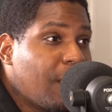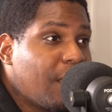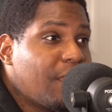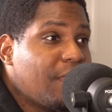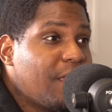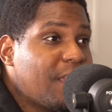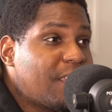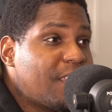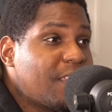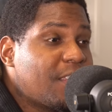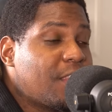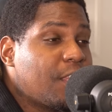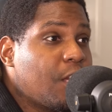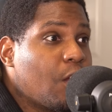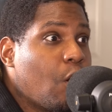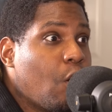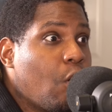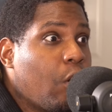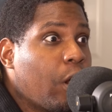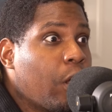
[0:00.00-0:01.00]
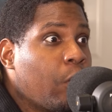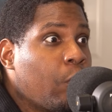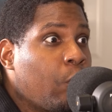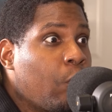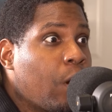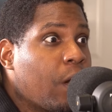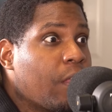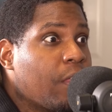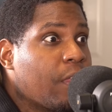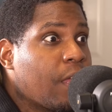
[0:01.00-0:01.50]
But this is the only
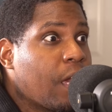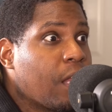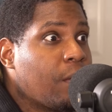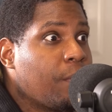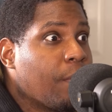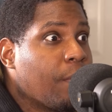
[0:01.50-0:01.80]
one that